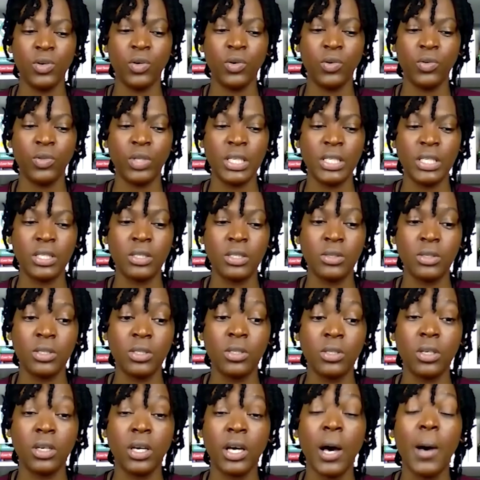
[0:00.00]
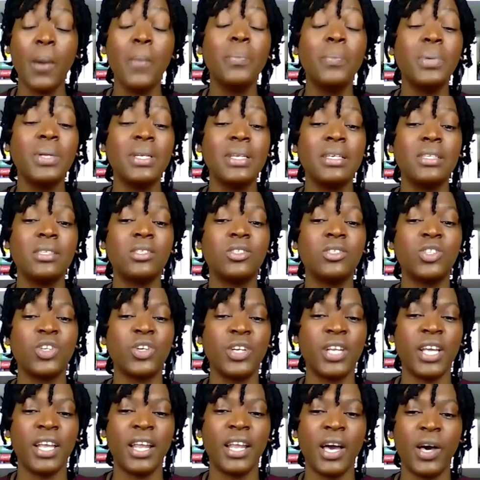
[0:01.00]
this company
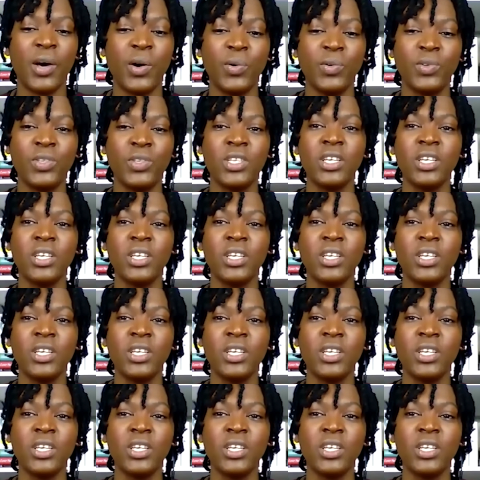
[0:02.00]
started out